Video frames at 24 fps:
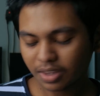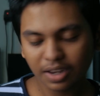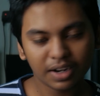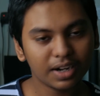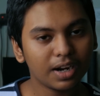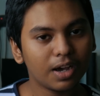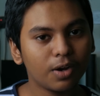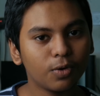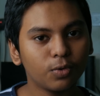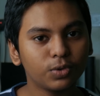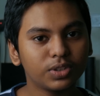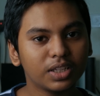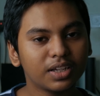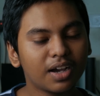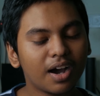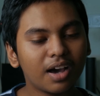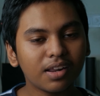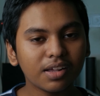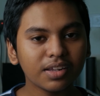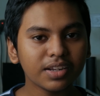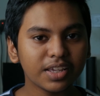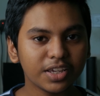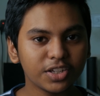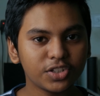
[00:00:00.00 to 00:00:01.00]
Now, the
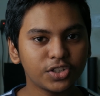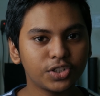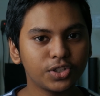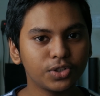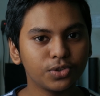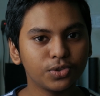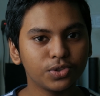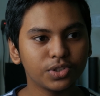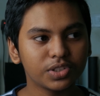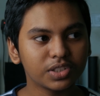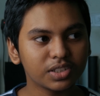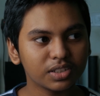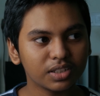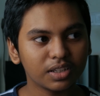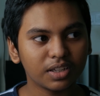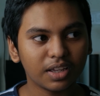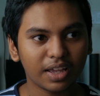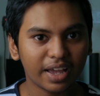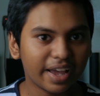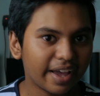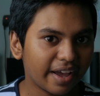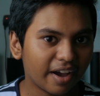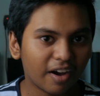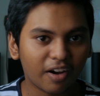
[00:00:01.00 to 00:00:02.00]
color issues
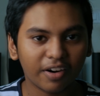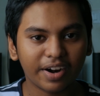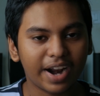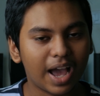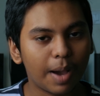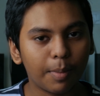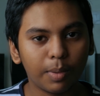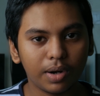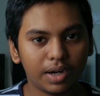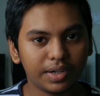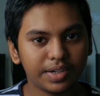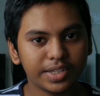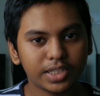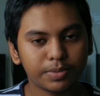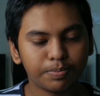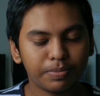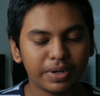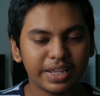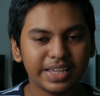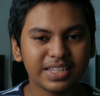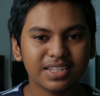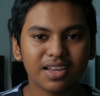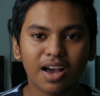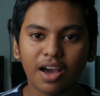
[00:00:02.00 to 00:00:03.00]
on AMOLED
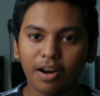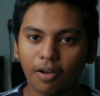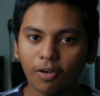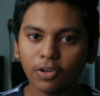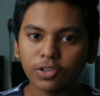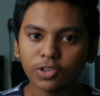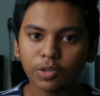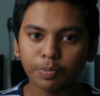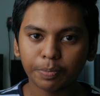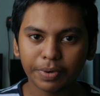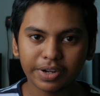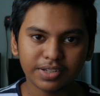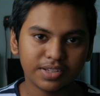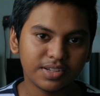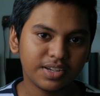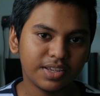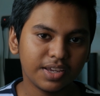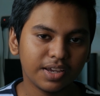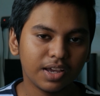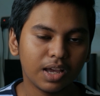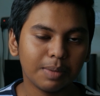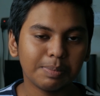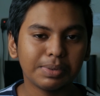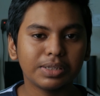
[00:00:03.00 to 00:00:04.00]
displays are also present
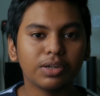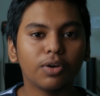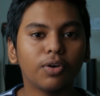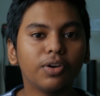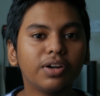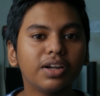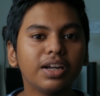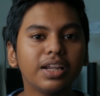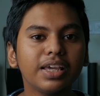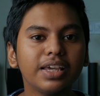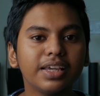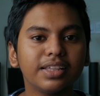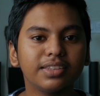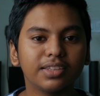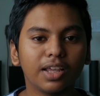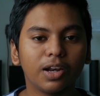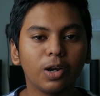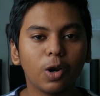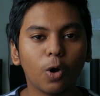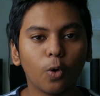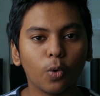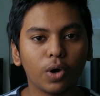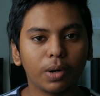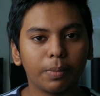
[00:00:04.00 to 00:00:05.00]
here, but only in the
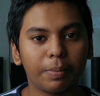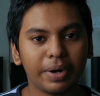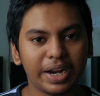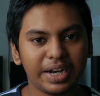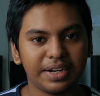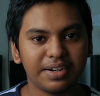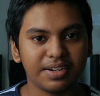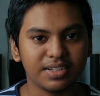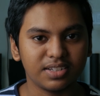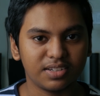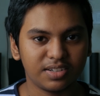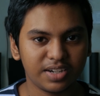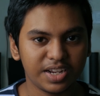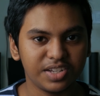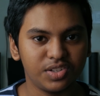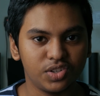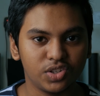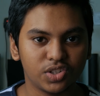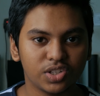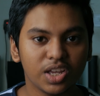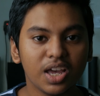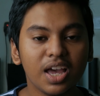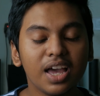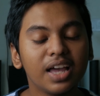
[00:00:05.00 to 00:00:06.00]
lower brightness
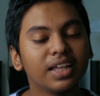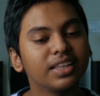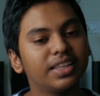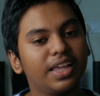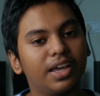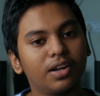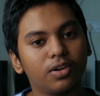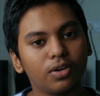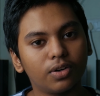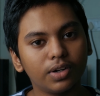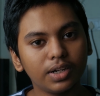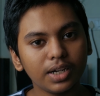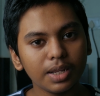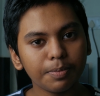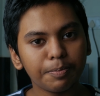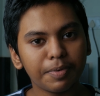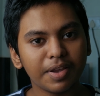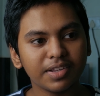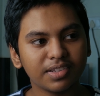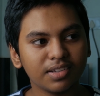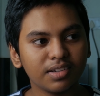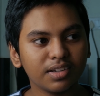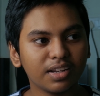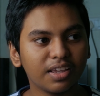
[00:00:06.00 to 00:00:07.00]
ranges. They are only
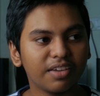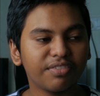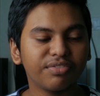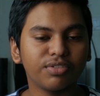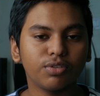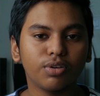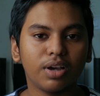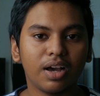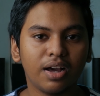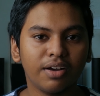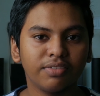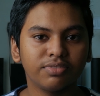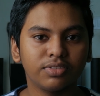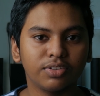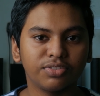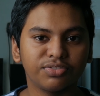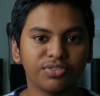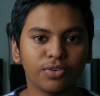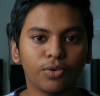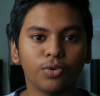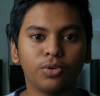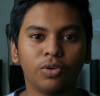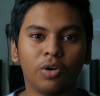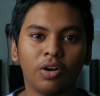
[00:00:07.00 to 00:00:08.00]
present if you have the
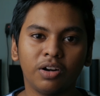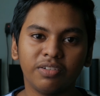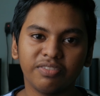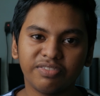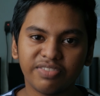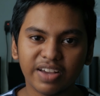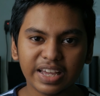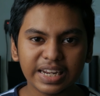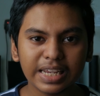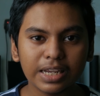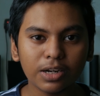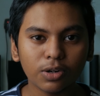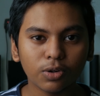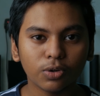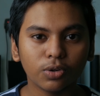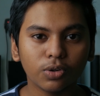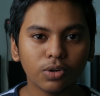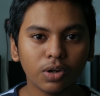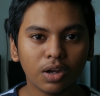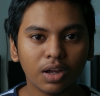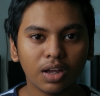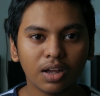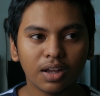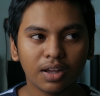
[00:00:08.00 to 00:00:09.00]
phone on very
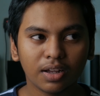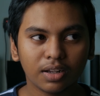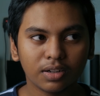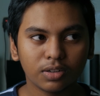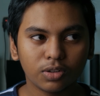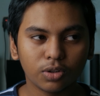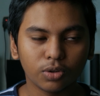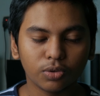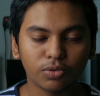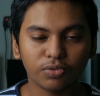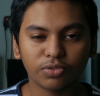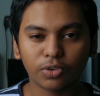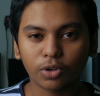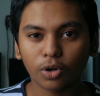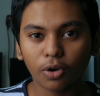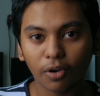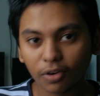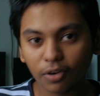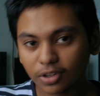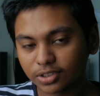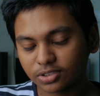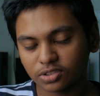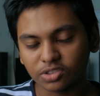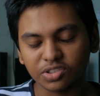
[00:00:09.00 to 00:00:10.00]
low to
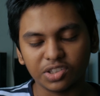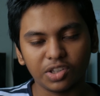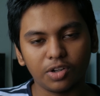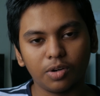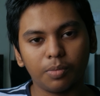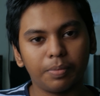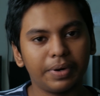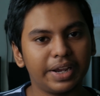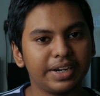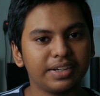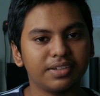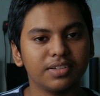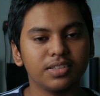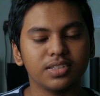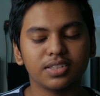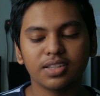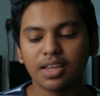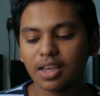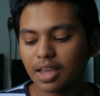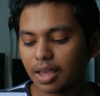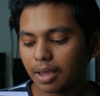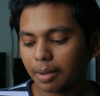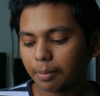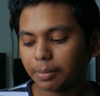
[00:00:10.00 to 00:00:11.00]
close to zero brightness
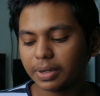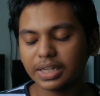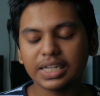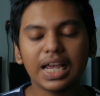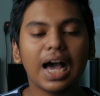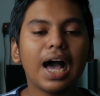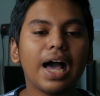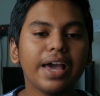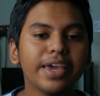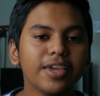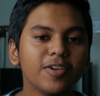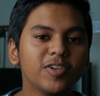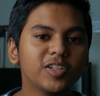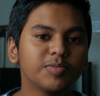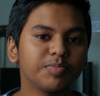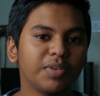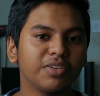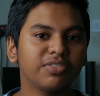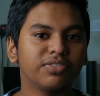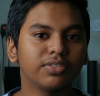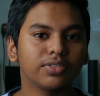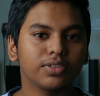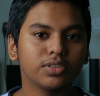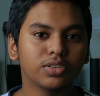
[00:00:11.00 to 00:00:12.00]
but I use my
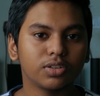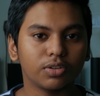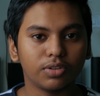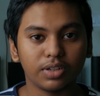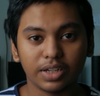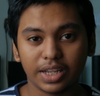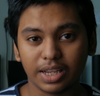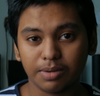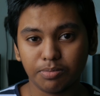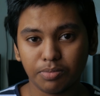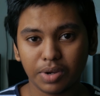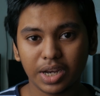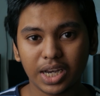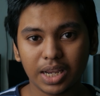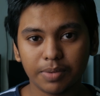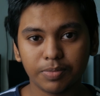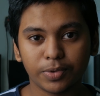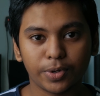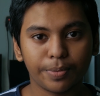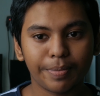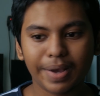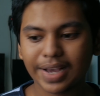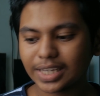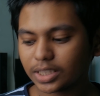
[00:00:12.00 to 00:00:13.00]
phones only in medium
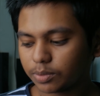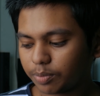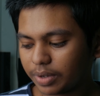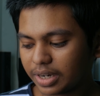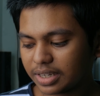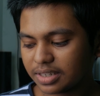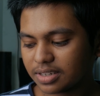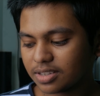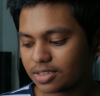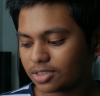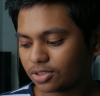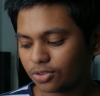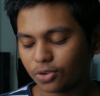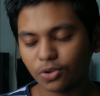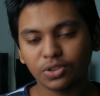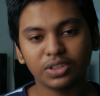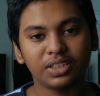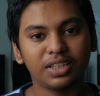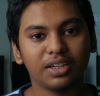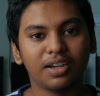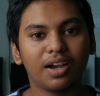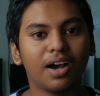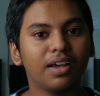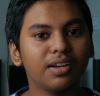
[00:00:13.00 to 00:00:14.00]
to max brightness so
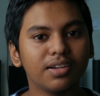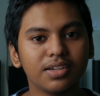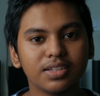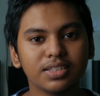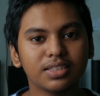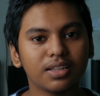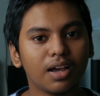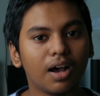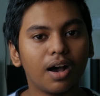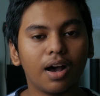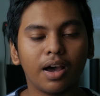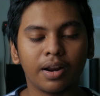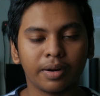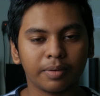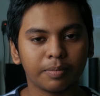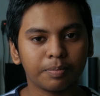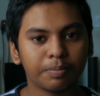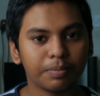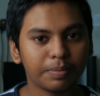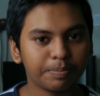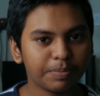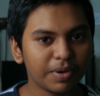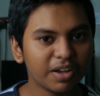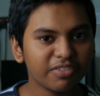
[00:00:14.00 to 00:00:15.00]
the colors are
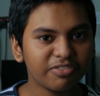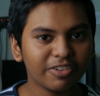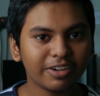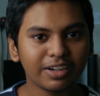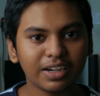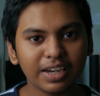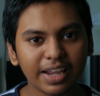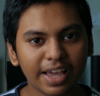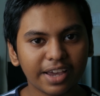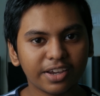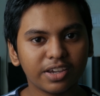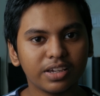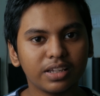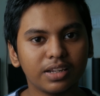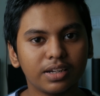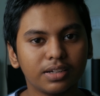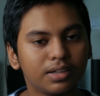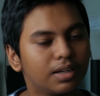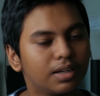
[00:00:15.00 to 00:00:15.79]
perfectly accurate